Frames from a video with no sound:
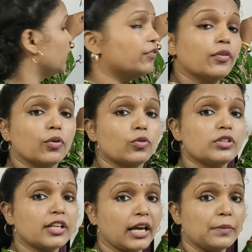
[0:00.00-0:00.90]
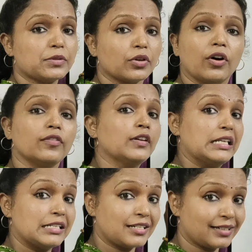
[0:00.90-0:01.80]
the 4 types of
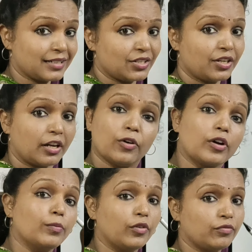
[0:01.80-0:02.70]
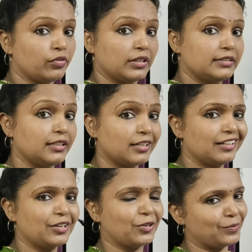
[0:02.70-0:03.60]
structural or morphological
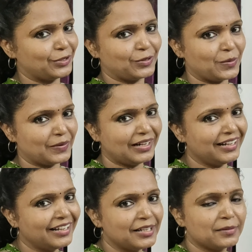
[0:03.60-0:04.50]
chromosomal